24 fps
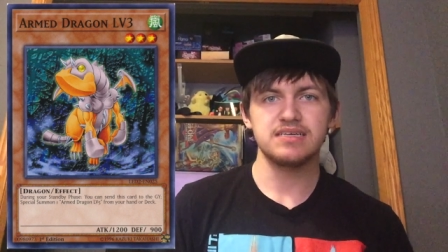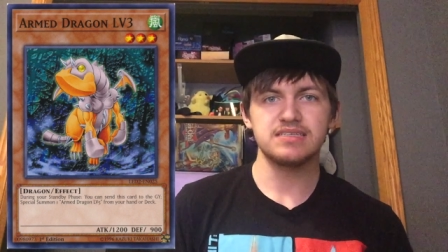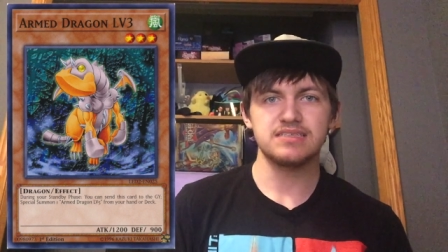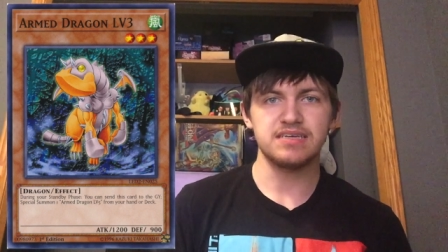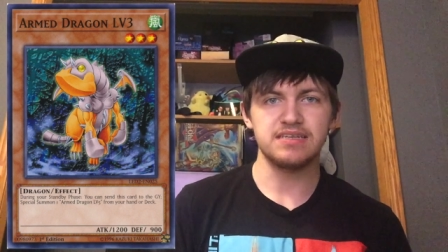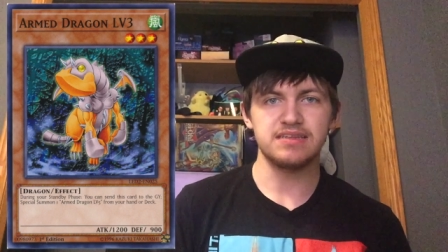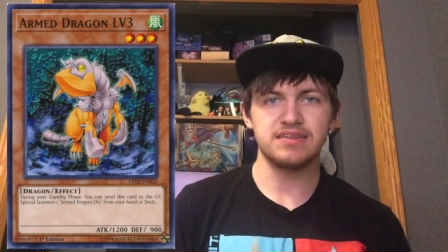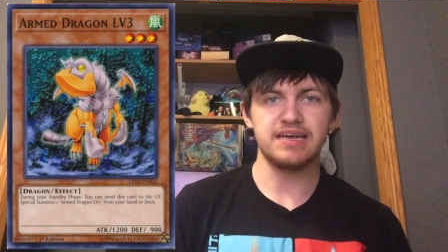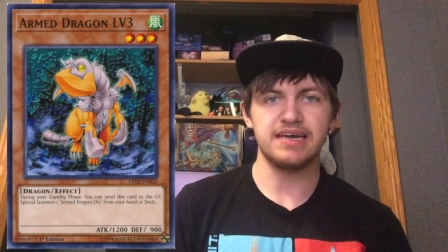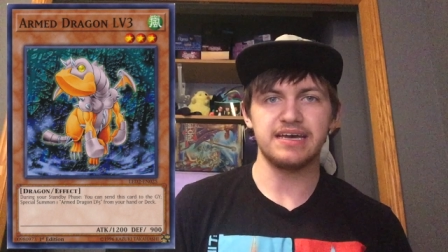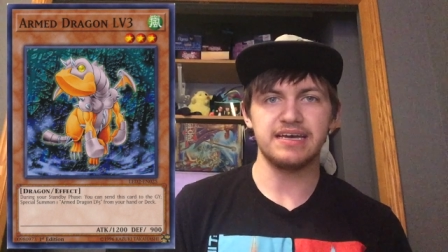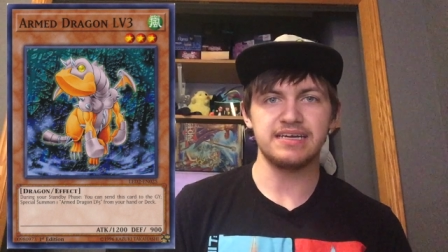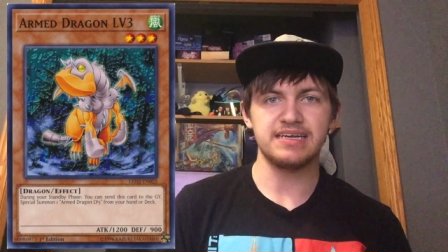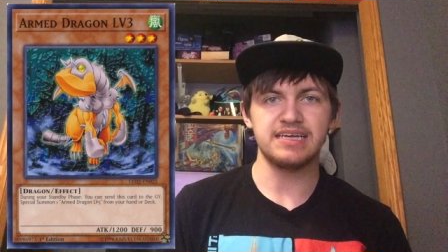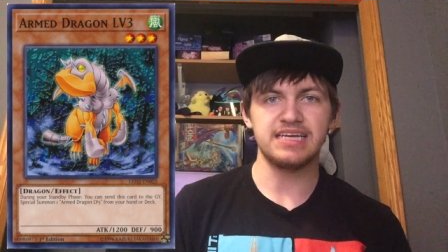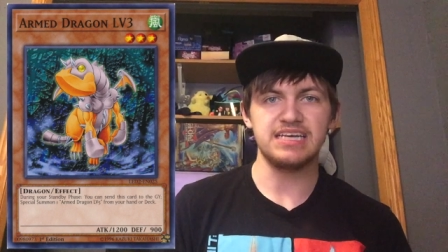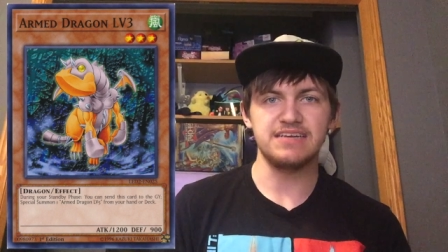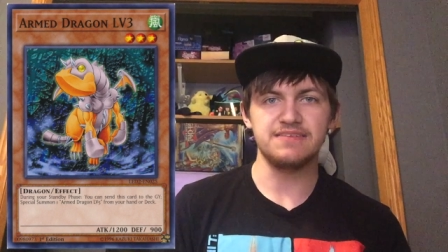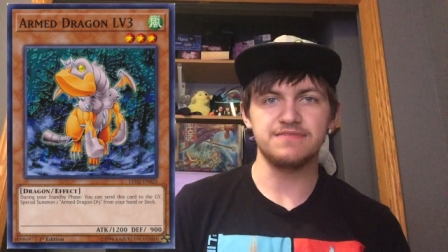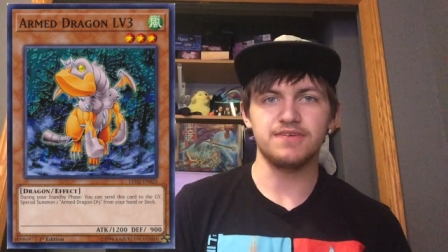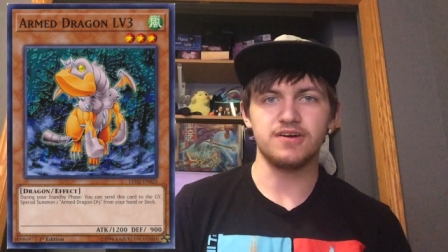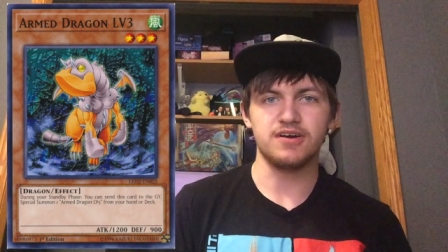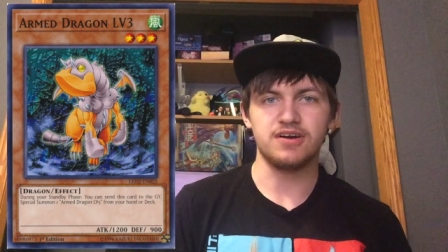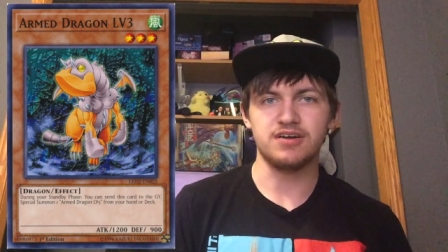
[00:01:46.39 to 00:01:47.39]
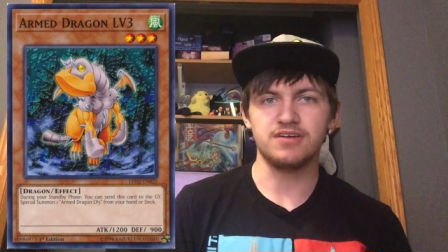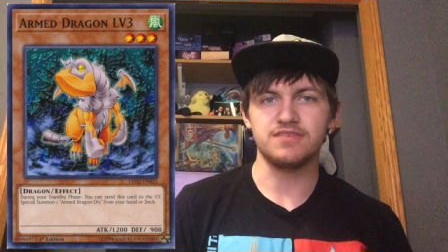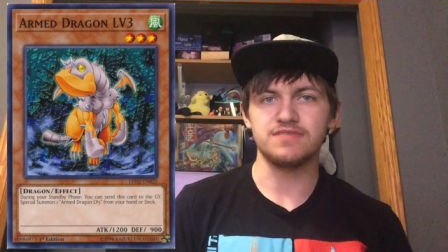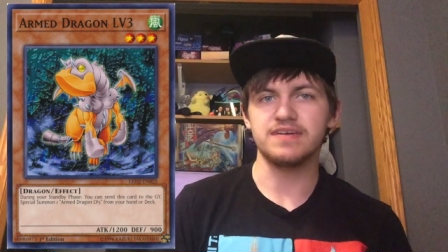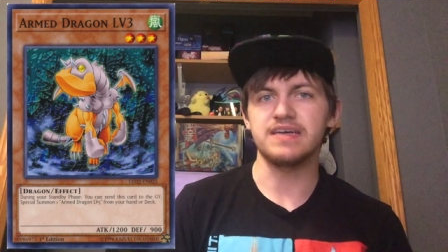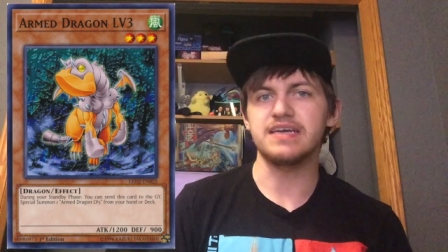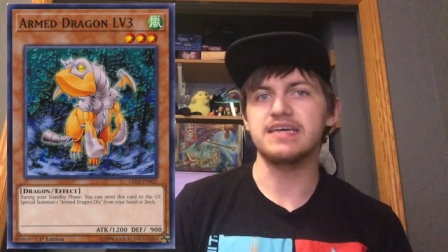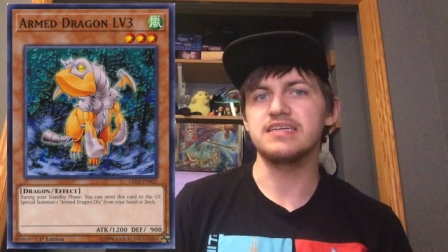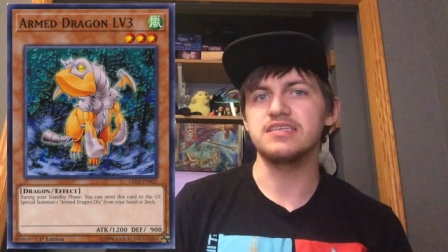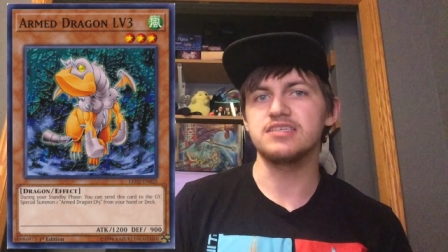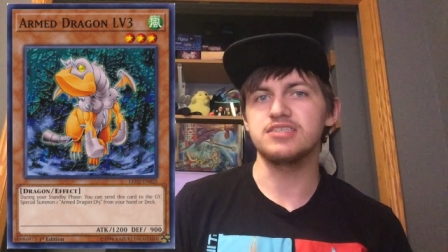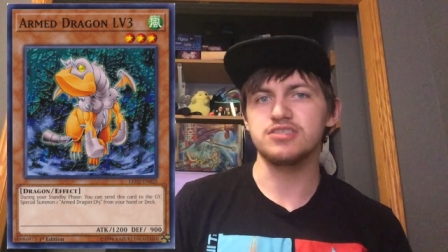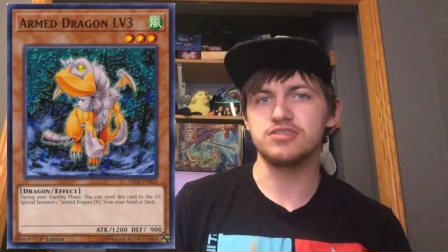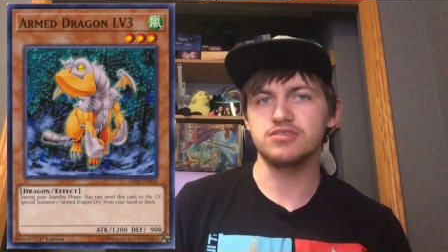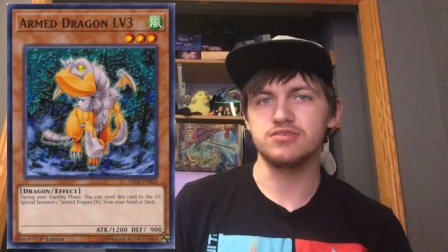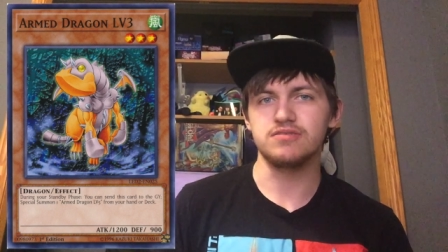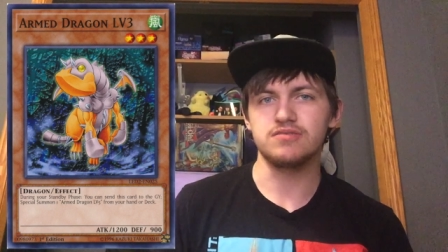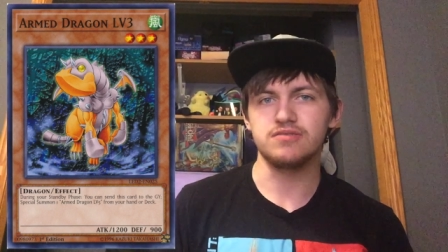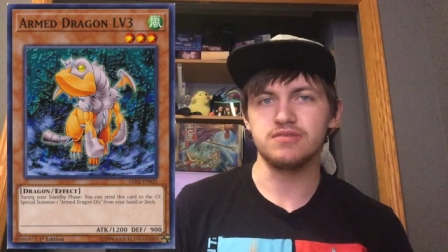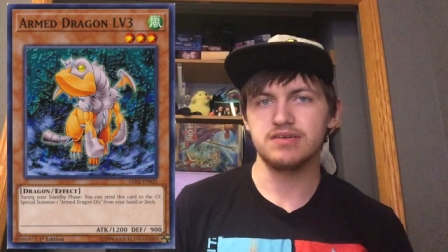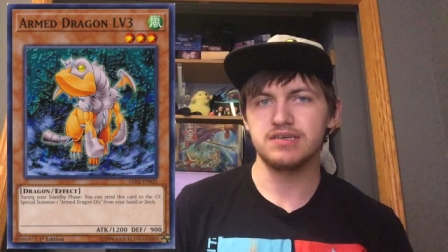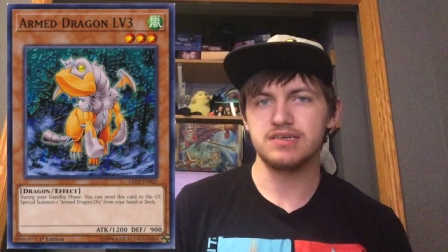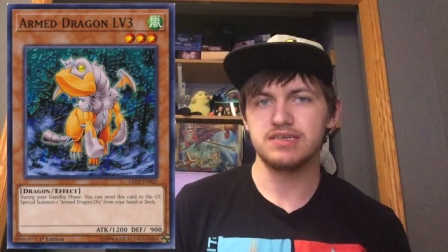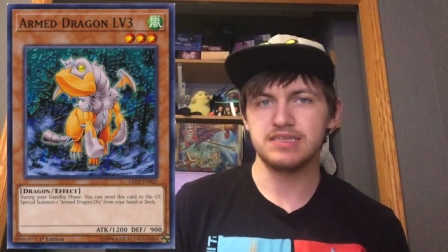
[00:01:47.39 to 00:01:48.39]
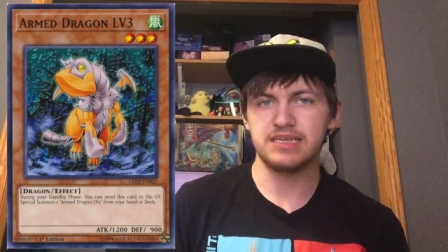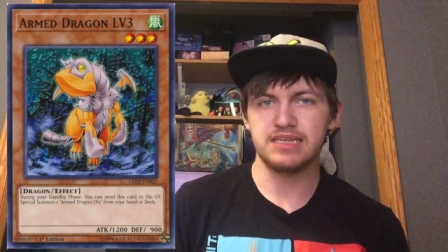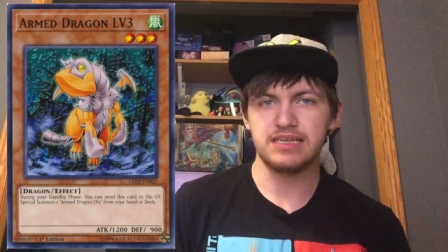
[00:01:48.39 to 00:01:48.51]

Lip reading: to then evolve into